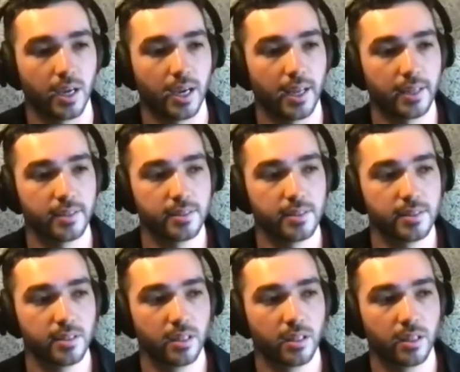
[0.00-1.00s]
And
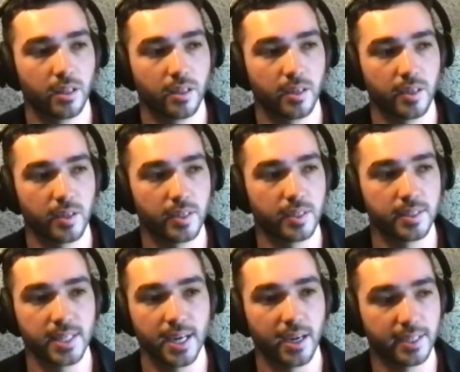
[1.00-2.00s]

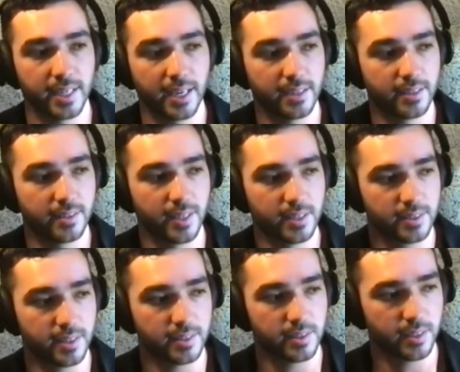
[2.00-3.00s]
yeah, again,
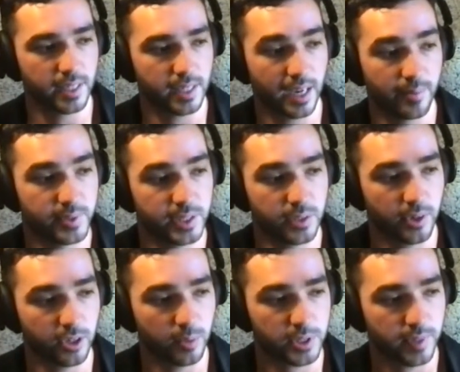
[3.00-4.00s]
it can be a
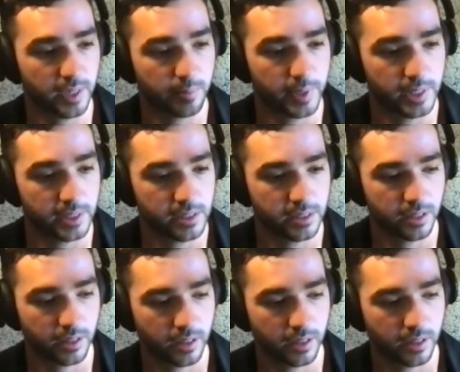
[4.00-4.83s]
great option for companies,